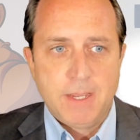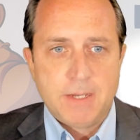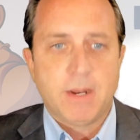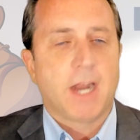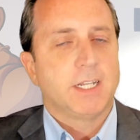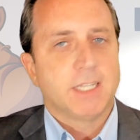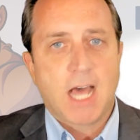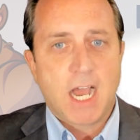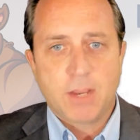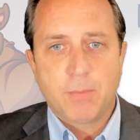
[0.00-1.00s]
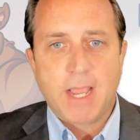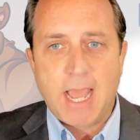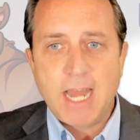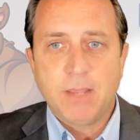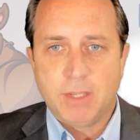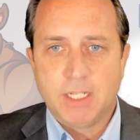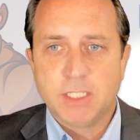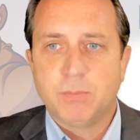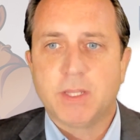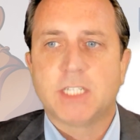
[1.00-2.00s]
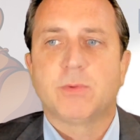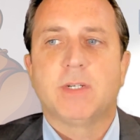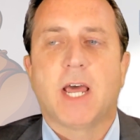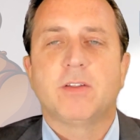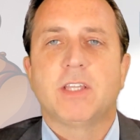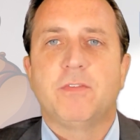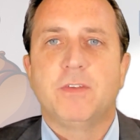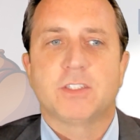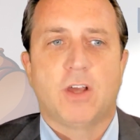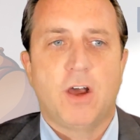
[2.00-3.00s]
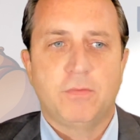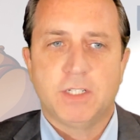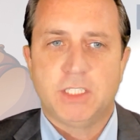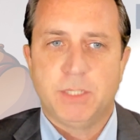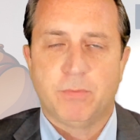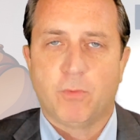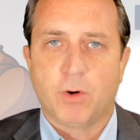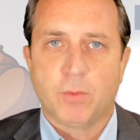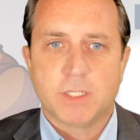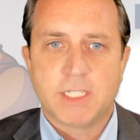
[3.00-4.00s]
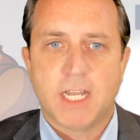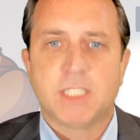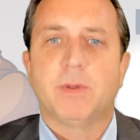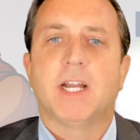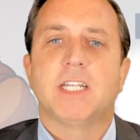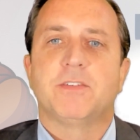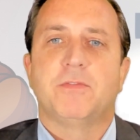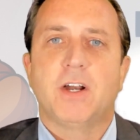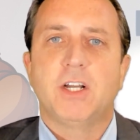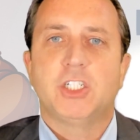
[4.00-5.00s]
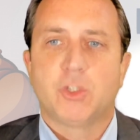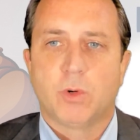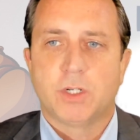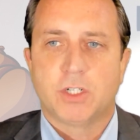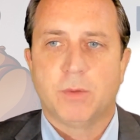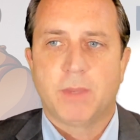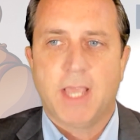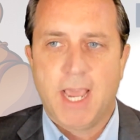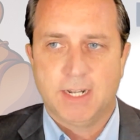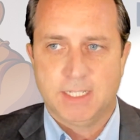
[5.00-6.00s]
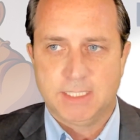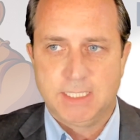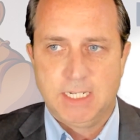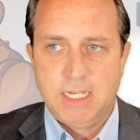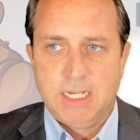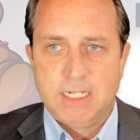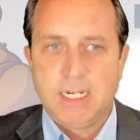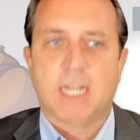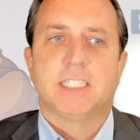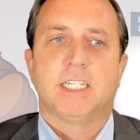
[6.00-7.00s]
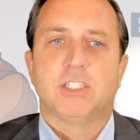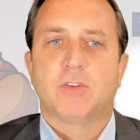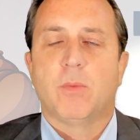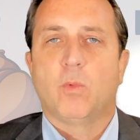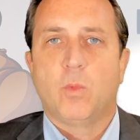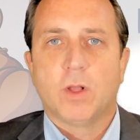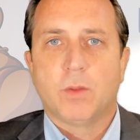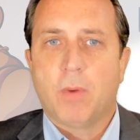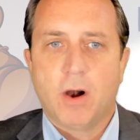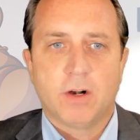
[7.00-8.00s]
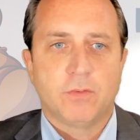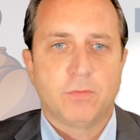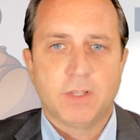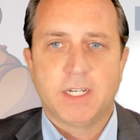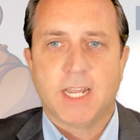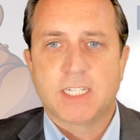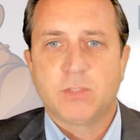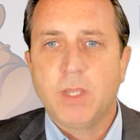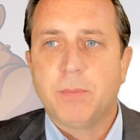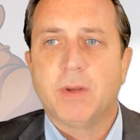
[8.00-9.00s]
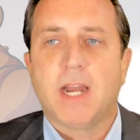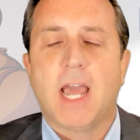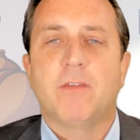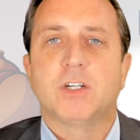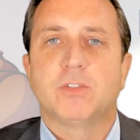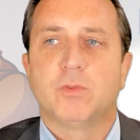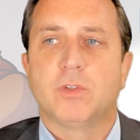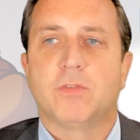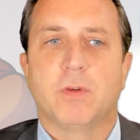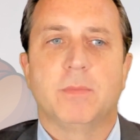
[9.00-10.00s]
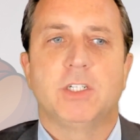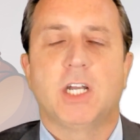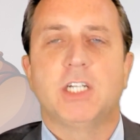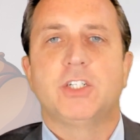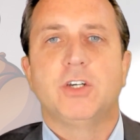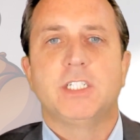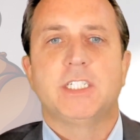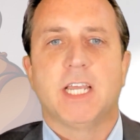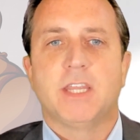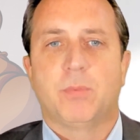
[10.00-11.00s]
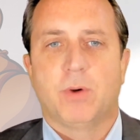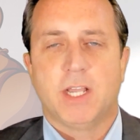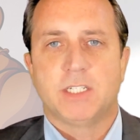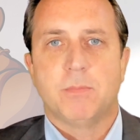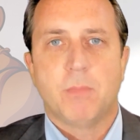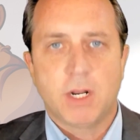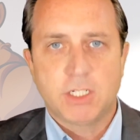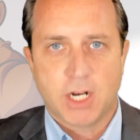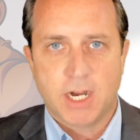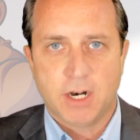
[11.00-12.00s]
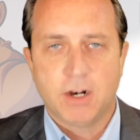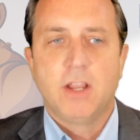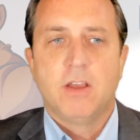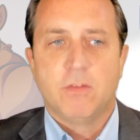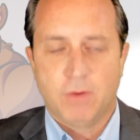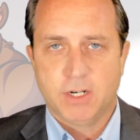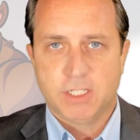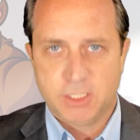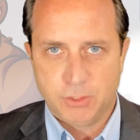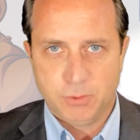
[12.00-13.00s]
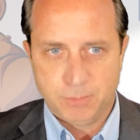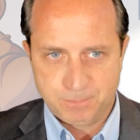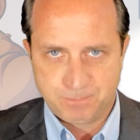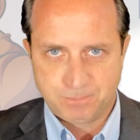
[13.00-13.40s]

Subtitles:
Not a lock by any means, but this one not only feels awfully cheap at 41 cents, but it has a very short-term catalyst. Not to say Trump will pardon Flynn next week, but an adverse ruling from the judge could send the price much higher very soon.